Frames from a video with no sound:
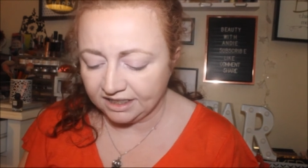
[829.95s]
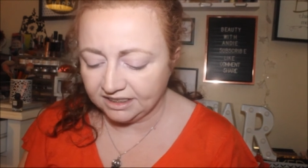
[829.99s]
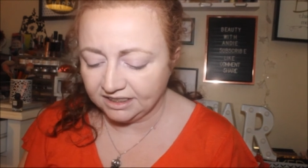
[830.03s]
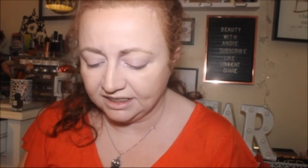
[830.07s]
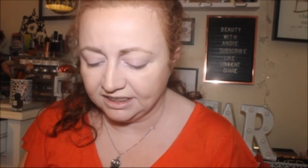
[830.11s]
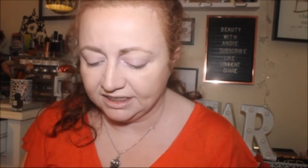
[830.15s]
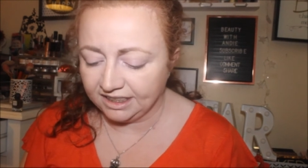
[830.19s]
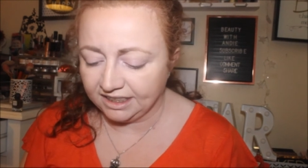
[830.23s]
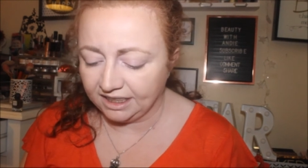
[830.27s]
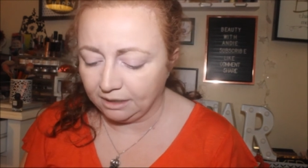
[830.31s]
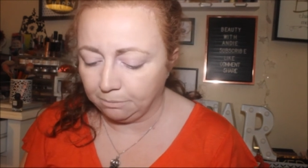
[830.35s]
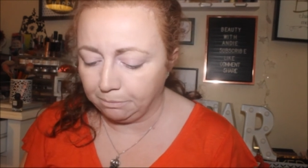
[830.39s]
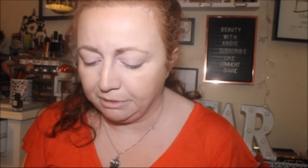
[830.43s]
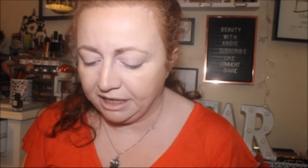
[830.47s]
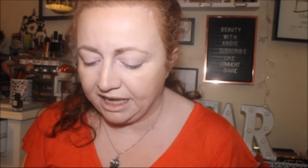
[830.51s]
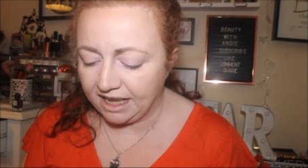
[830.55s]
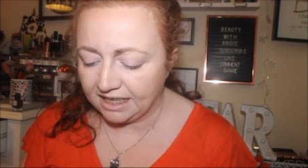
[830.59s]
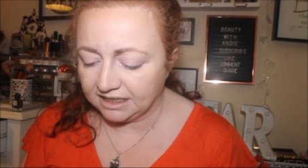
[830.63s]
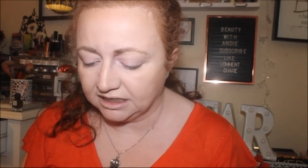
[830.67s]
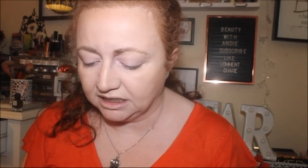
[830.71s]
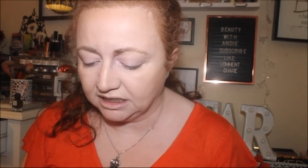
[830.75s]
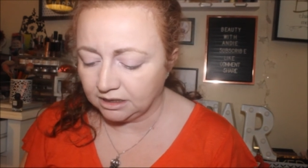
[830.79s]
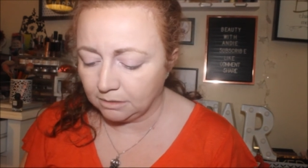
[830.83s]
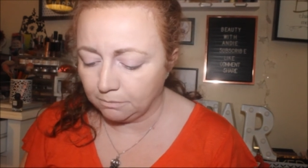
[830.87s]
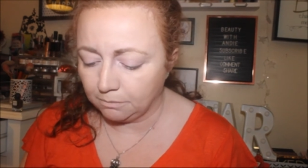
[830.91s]
It's the
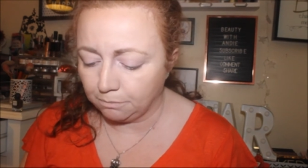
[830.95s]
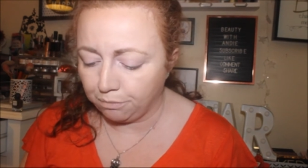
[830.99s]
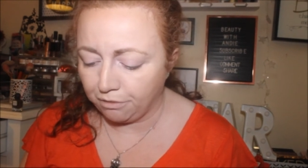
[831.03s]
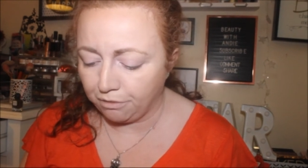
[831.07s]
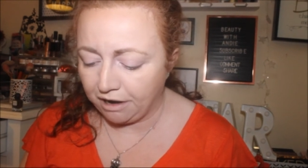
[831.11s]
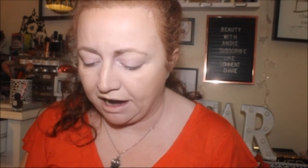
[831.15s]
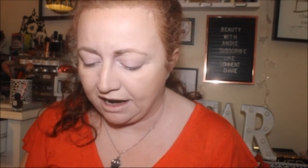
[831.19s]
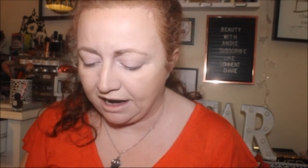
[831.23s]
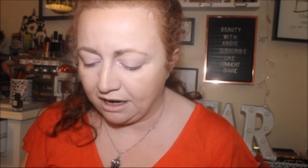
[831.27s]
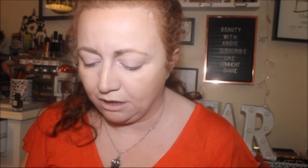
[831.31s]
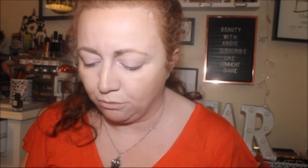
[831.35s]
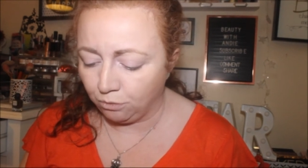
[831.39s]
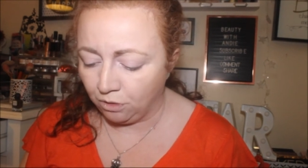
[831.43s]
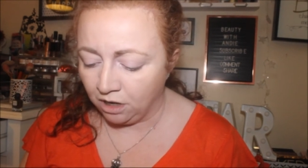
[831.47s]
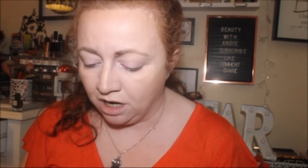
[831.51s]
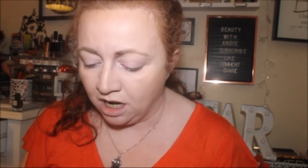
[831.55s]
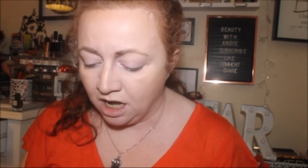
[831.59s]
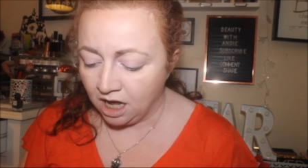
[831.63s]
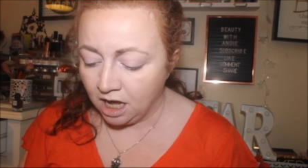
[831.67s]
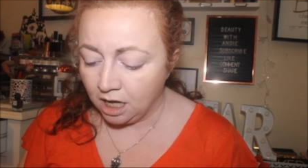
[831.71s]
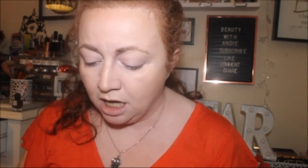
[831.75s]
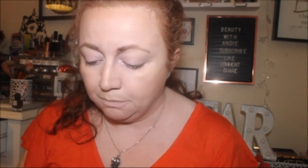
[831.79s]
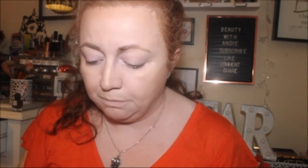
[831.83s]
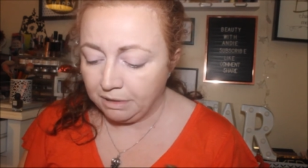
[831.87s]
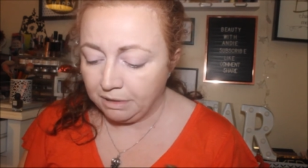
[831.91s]
PS Brow
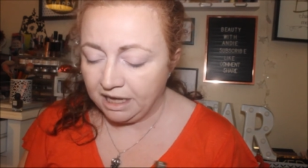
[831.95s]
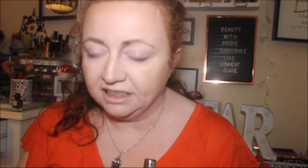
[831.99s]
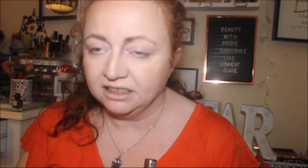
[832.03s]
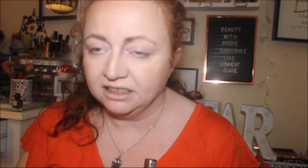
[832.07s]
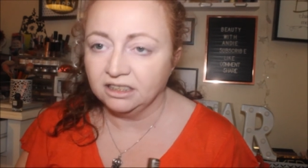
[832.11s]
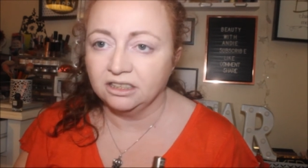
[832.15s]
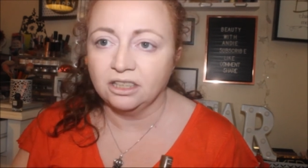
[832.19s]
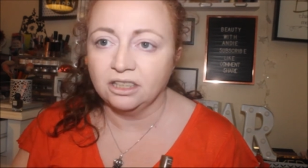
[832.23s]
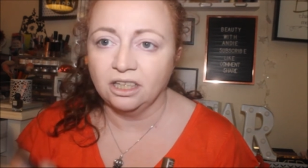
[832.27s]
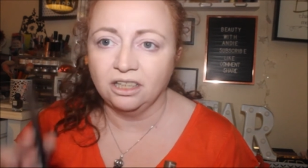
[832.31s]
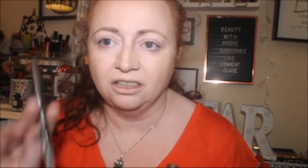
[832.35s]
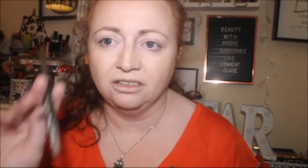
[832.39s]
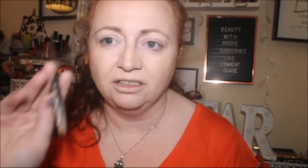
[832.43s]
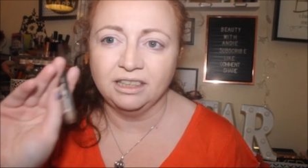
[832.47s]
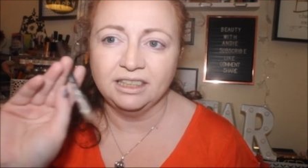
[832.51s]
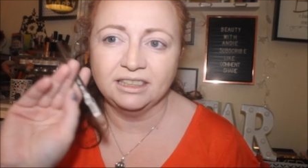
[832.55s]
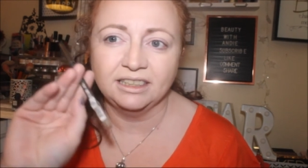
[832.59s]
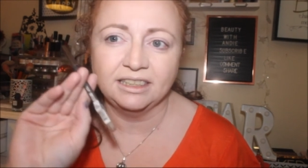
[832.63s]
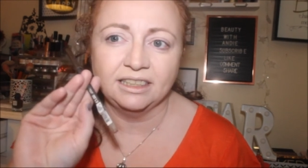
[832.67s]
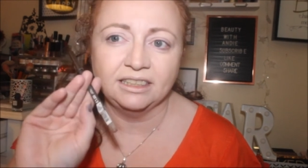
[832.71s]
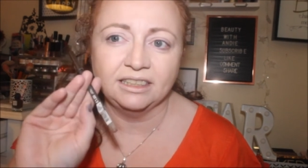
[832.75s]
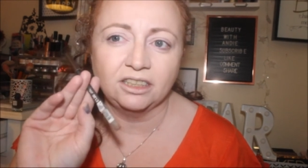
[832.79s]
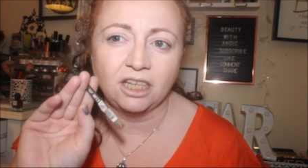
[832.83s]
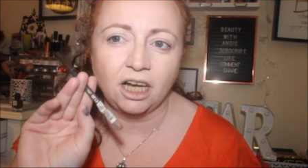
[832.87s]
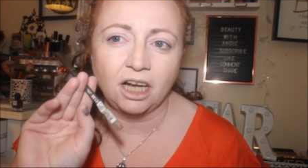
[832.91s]
Pencil.
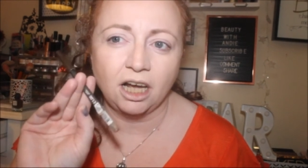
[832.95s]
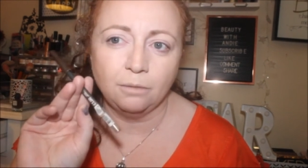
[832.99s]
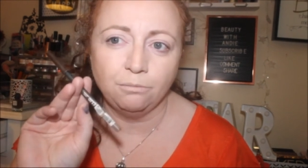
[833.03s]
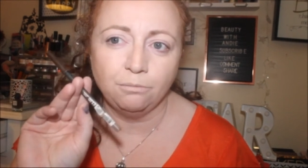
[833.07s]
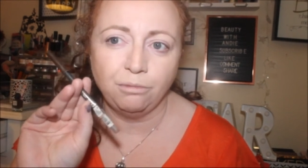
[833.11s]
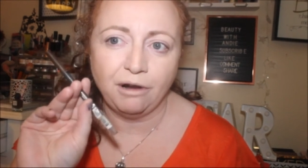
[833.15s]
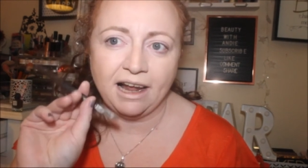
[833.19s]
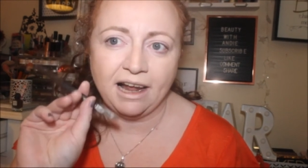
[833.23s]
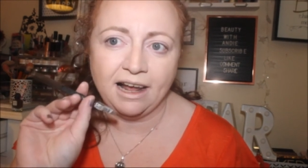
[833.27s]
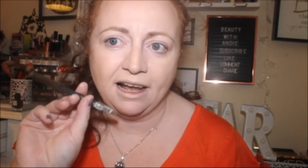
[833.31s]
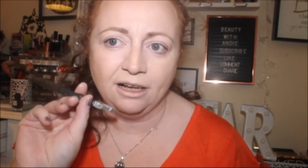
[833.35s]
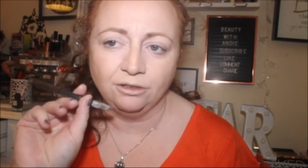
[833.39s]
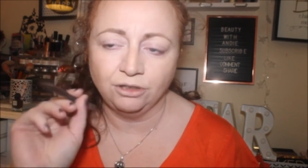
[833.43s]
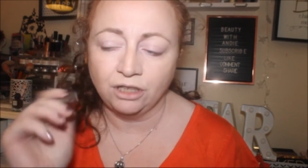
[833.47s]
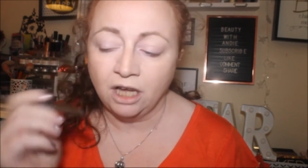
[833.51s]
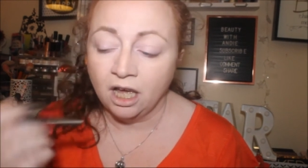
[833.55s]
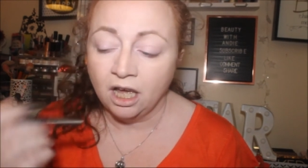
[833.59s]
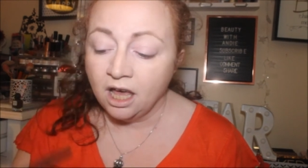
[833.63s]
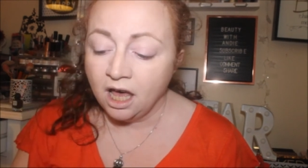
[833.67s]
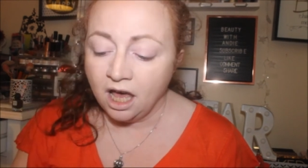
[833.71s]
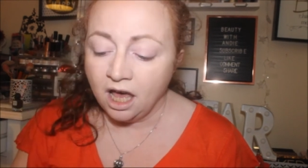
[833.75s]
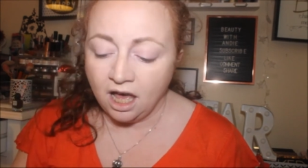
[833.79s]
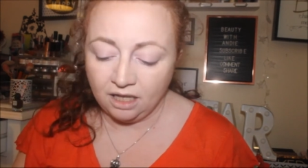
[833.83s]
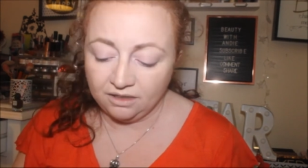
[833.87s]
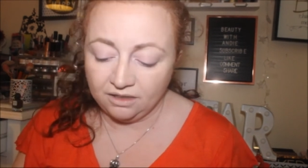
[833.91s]
It's in dark brown.
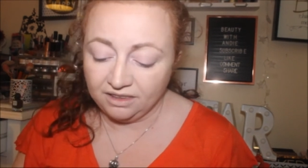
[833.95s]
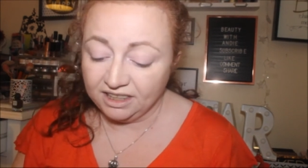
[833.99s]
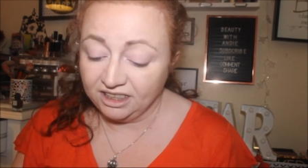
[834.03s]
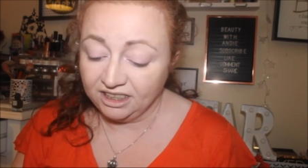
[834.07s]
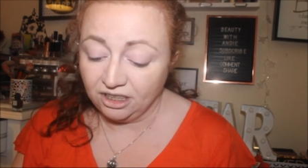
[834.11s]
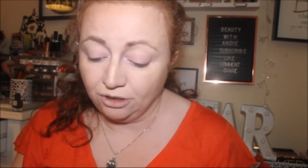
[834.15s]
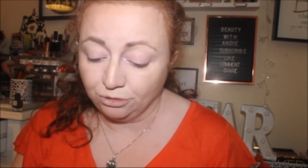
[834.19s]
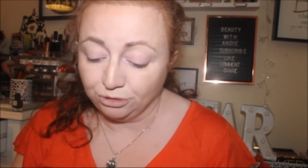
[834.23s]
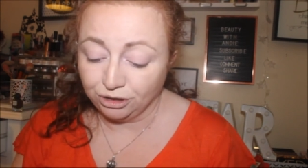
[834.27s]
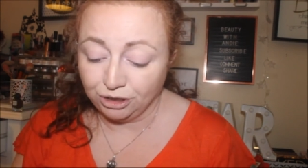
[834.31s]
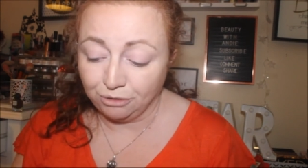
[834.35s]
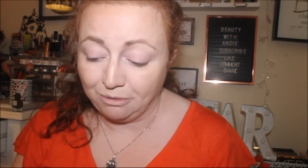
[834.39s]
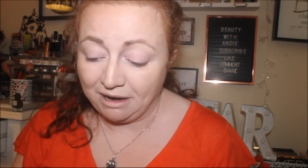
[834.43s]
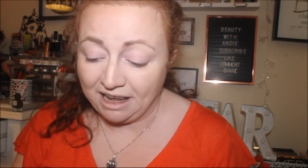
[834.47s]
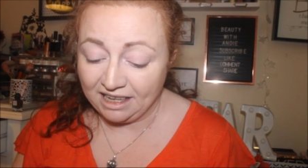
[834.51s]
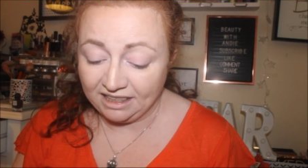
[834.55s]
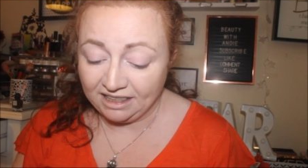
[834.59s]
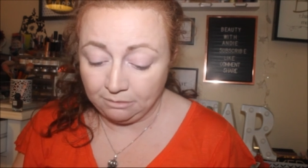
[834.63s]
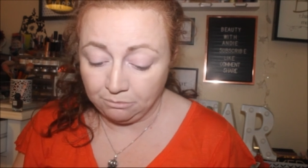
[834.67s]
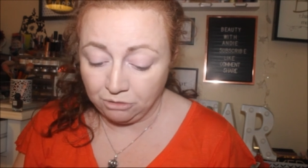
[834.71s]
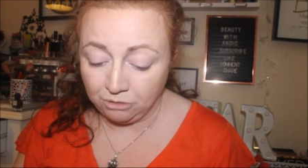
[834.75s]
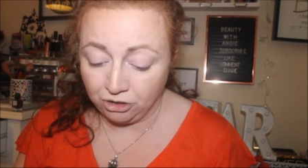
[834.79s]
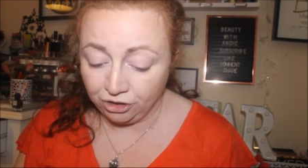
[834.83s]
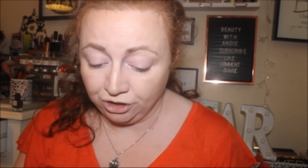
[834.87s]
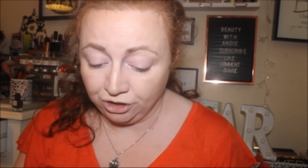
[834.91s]
They don't do it
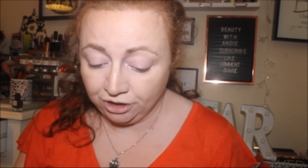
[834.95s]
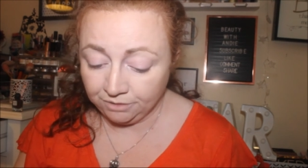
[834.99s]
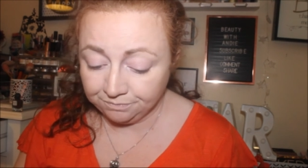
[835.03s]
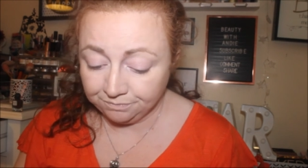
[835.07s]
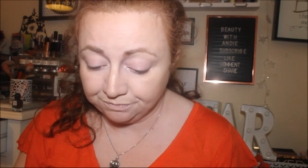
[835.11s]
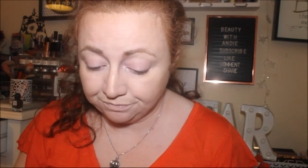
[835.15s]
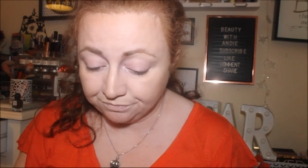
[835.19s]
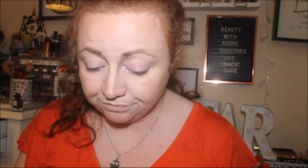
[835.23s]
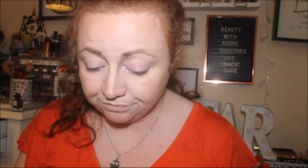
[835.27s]
anymore.